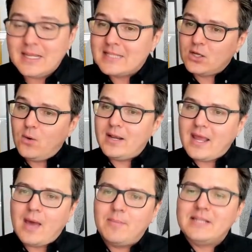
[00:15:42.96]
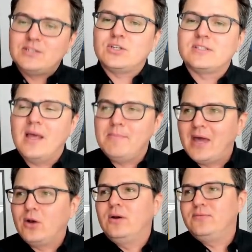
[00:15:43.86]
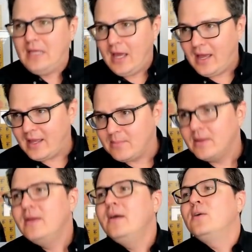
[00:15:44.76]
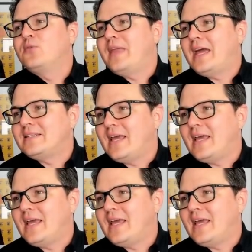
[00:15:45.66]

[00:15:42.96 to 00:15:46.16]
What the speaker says: It's going to happen. It's just a matter of time for that